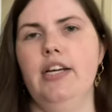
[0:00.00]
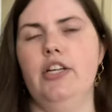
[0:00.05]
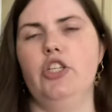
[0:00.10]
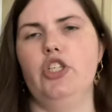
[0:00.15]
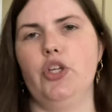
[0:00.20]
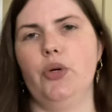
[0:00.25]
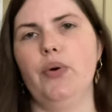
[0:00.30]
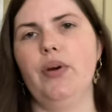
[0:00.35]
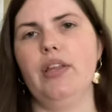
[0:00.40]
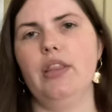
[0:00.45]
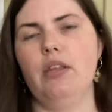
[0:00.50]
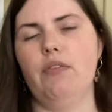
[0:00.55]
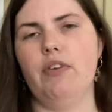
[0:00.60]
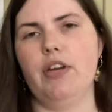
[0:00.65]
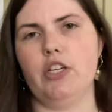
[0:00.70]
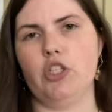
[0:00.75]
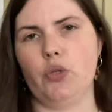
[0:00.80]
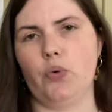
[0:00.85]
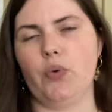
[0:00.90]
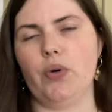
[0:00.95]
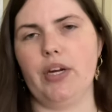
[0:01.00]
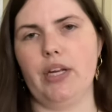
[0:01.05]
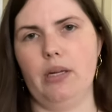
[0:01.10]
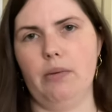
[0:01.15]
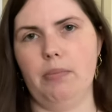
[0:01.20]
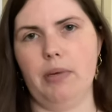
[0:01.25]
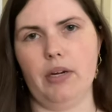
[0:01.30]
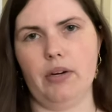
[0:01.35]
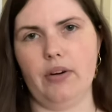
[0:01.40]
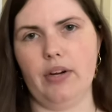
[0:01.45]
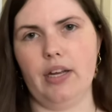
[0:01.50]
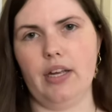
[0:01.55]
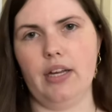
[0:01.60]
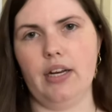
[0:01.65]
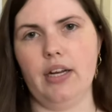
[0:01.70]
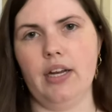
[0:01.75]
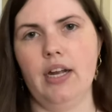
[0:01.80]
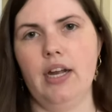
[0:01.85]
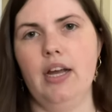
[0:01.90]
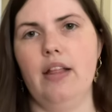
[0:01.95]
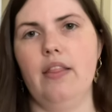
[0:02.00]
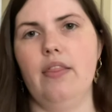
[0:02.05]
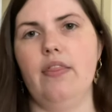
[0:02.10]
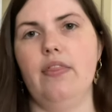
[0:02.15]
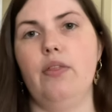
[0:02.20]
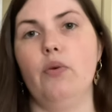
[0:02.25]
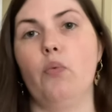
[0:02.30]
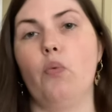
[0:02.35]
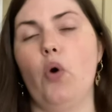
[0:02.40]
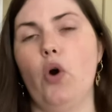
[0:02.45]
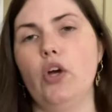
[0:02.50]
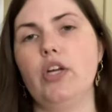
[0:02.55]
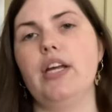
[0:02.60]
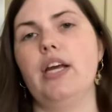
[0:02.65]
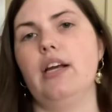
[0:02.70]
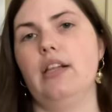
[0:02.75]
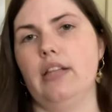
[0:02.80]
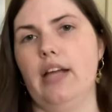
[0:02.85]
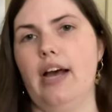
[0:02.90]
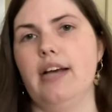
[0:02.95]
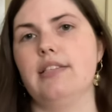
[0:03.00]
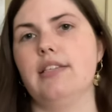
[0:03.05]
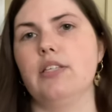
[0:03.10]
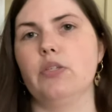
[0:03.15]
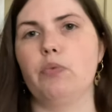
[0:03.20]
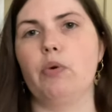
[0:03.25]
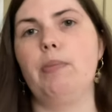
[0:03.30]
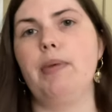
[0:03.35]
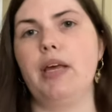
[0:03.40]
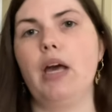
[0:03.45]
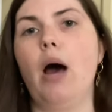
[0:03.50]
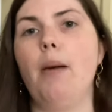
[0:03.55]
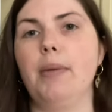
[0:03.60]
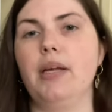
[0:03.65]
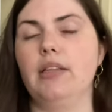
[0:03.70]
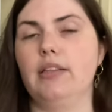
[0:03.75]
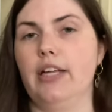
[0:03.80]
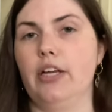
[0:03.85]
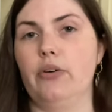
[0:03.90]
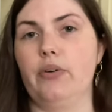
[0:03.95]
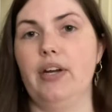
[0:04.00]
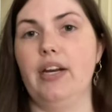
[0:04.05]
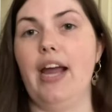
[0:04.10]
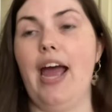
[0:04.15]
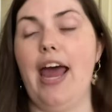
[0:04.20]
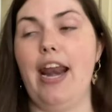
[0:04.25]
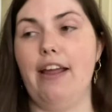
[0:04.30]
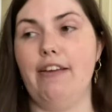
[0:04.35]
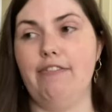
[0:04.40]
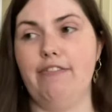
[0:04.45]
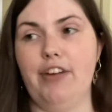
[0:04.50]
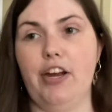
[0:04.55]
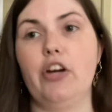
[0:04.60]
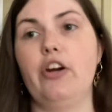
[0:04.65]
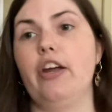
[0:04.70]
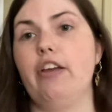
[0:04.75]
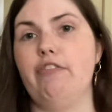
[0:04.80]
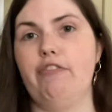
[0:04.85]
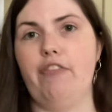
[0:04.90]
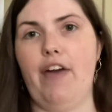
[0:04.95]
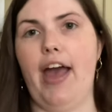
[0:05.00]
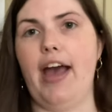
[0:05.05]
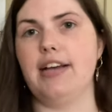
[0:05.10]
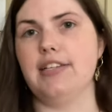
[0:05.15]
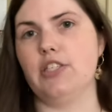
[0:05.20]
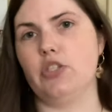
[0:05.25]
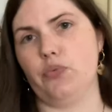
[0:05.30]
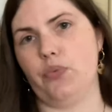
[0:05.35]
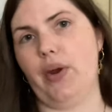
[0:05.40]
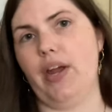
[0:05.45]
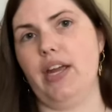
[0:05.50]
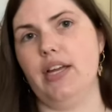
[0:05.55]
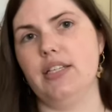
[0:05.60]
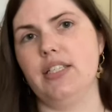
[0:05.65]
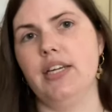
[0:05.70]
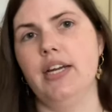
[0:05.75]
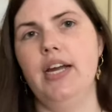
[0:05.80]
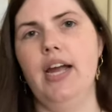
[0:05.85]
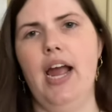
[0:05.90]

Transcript: During the Victorian period, the working classes were becoming literate at a very fast rate.